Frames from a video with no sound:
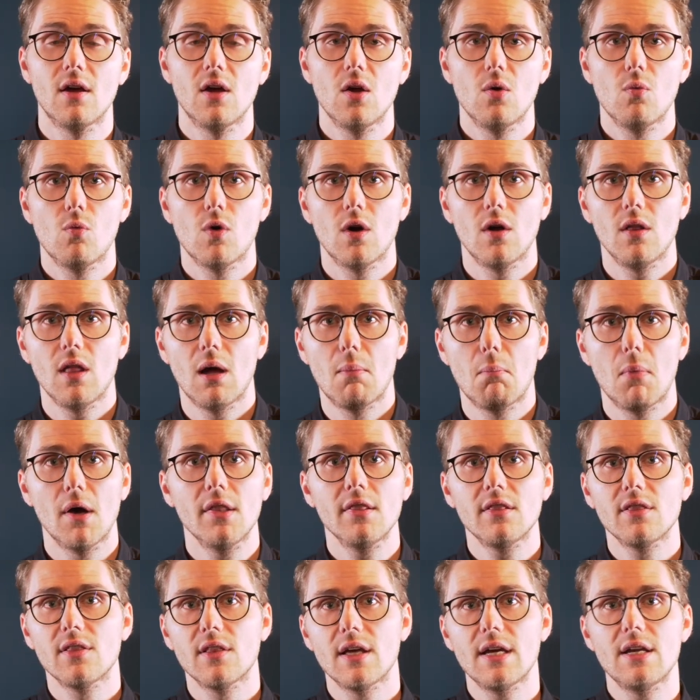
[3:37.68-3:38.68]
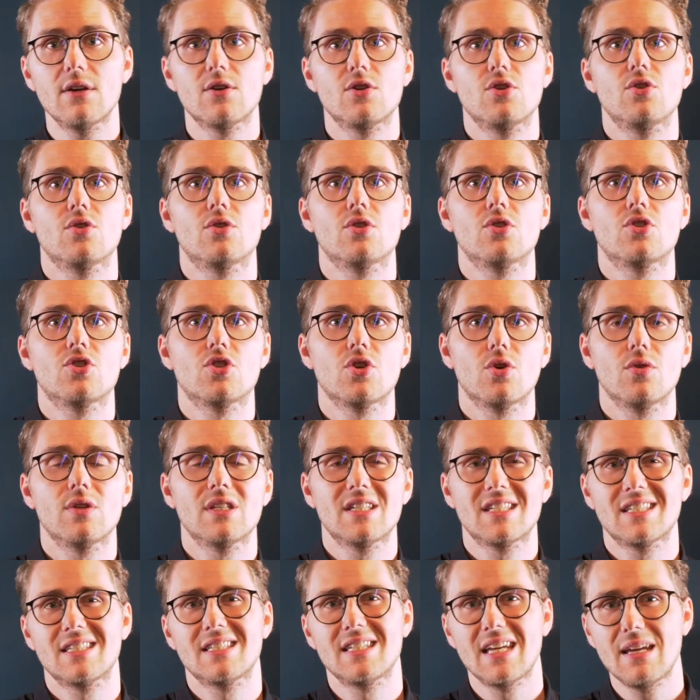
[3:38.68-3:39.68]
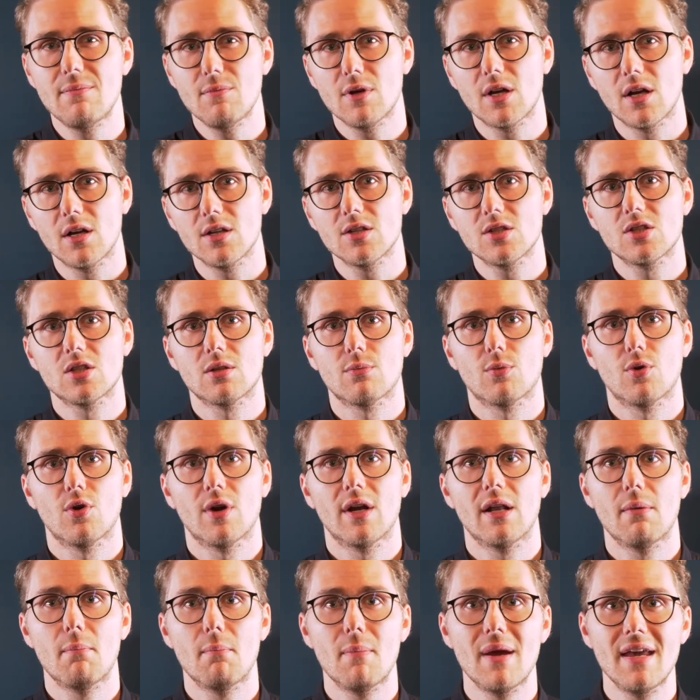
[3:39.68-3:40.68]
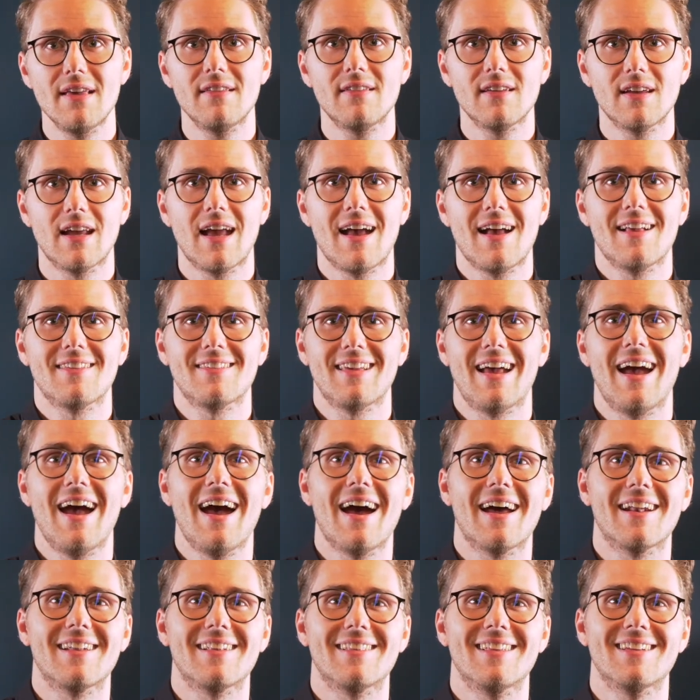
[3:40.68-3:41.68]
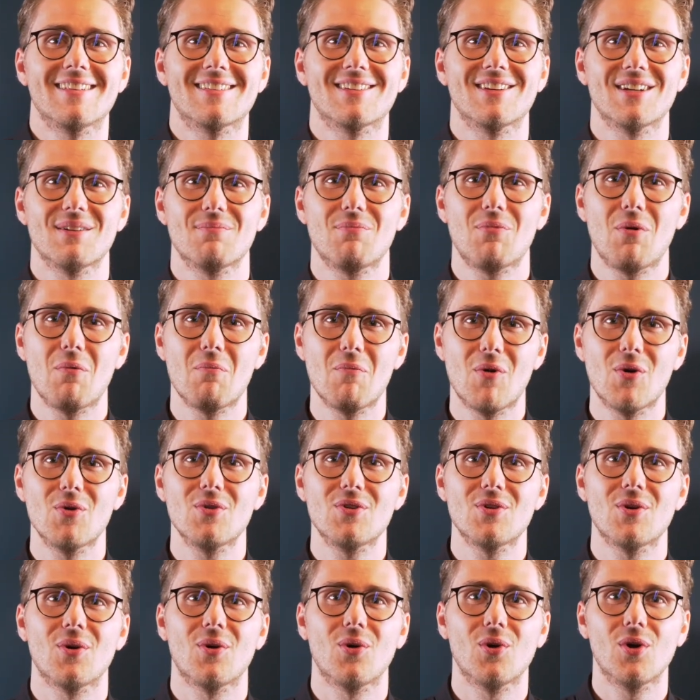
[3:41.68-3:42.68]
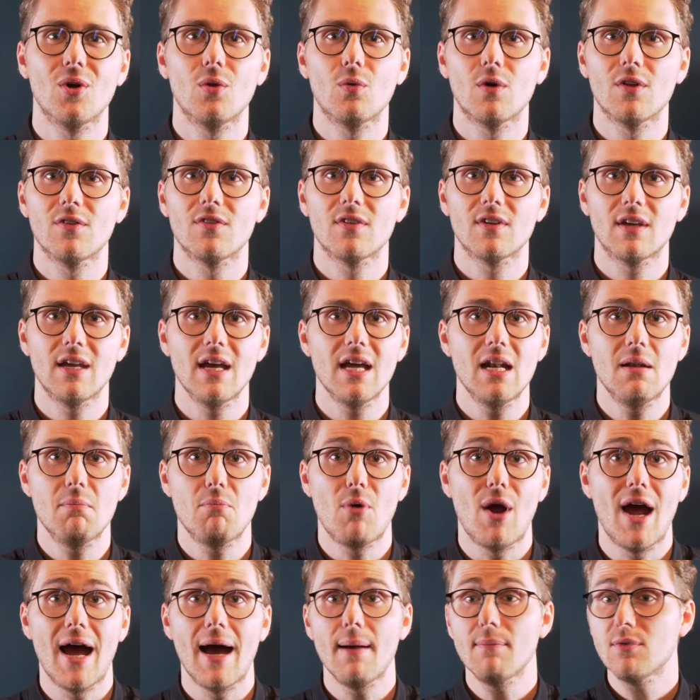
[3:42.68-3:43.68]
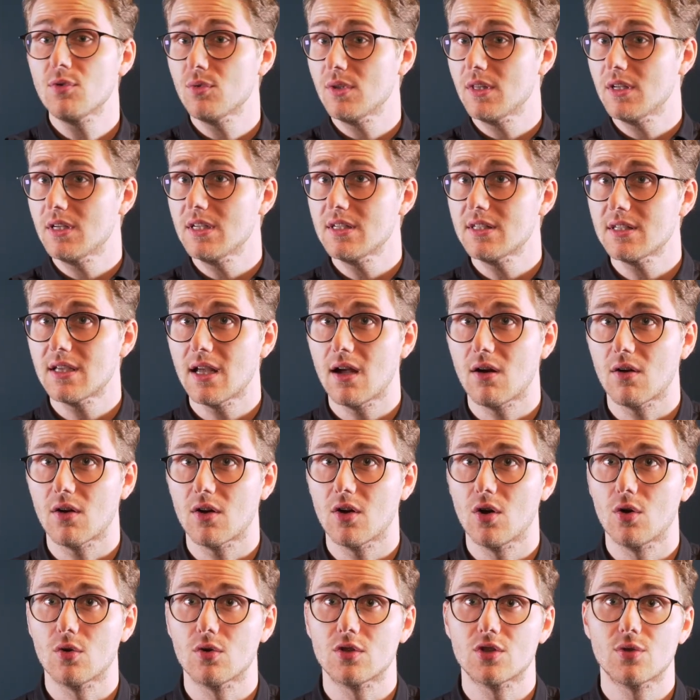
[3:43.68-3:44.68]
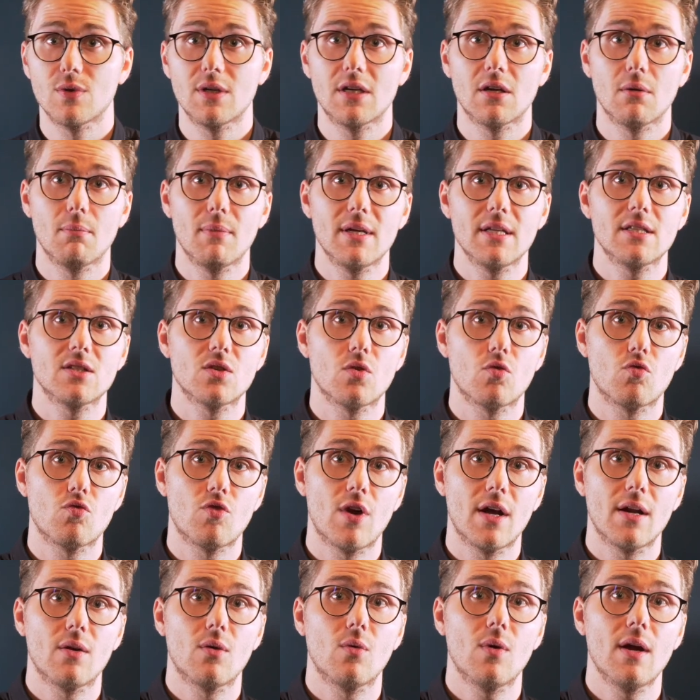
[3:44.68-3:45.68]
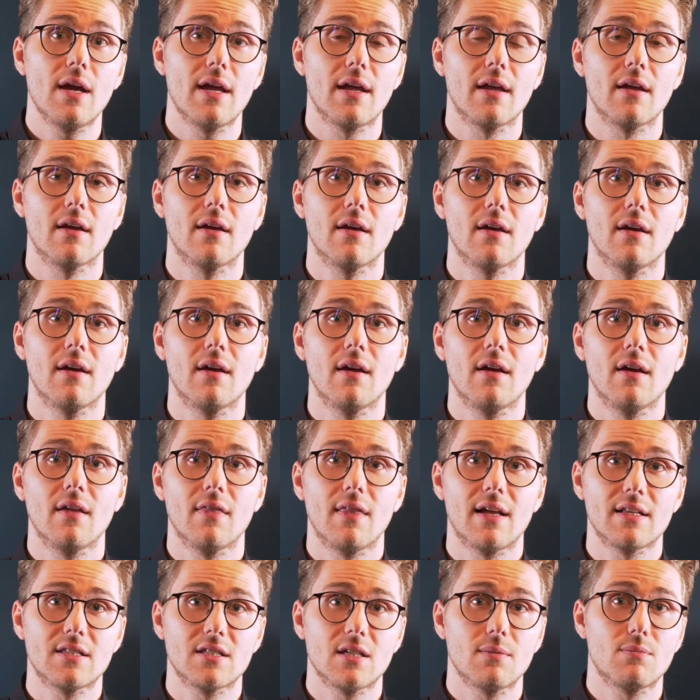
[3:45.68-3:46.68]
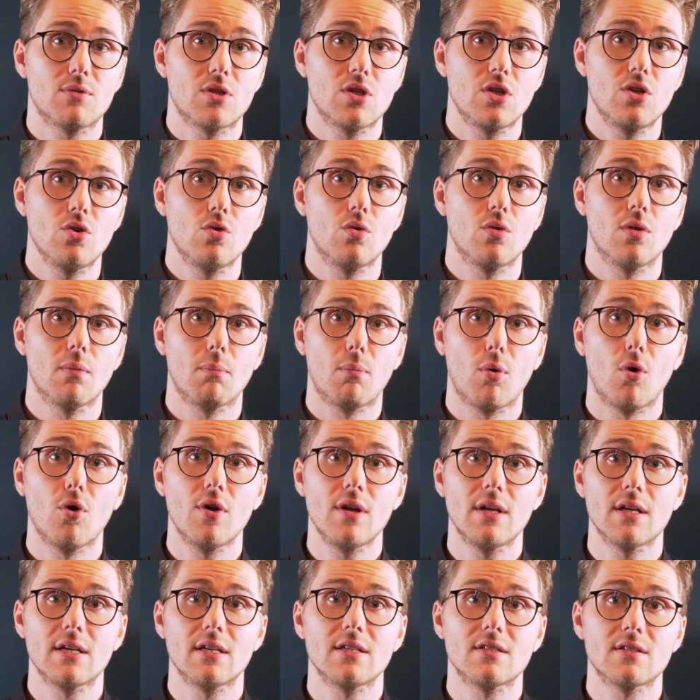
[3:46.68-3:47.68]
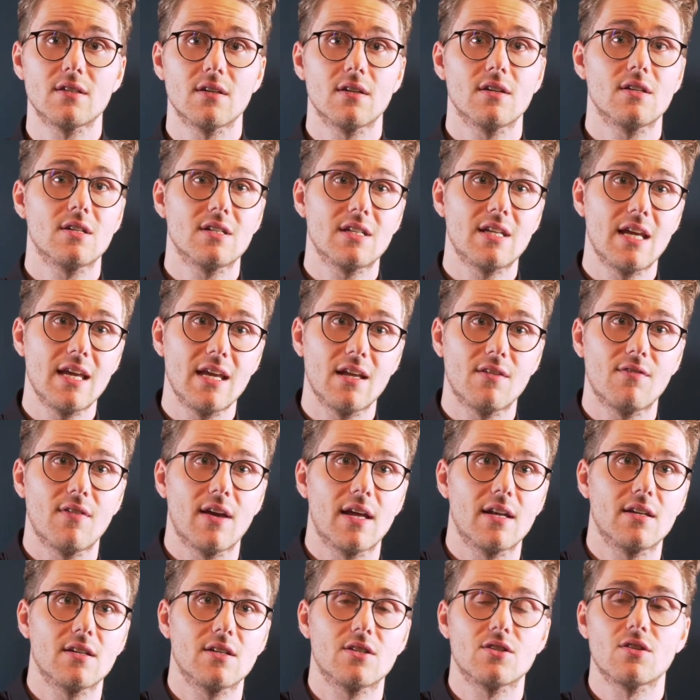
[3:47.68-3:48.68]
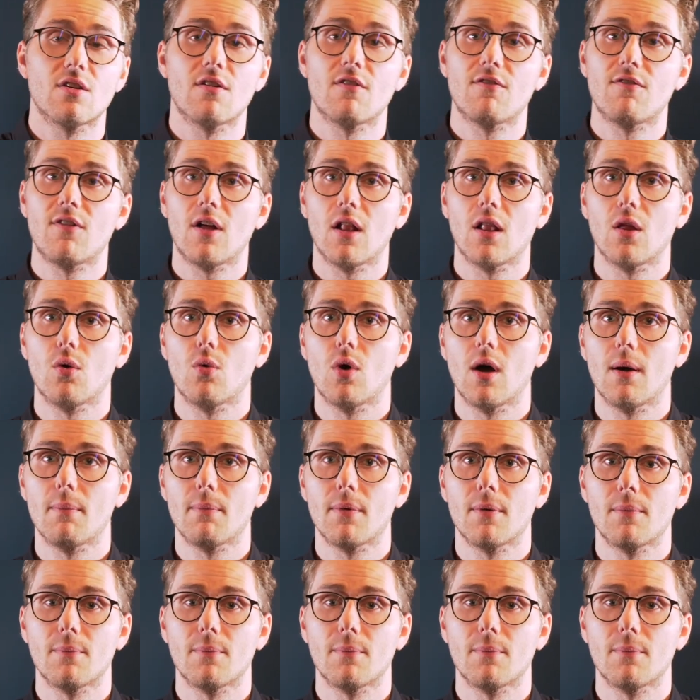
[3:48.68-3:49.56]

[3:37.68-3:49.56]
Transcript: Well, a month later, you could show this same customer an amazing ad that's going to promote your oil once again, perhaps with a discount code, so he commits right away. That's up to you. The point is, take advantage, follow up.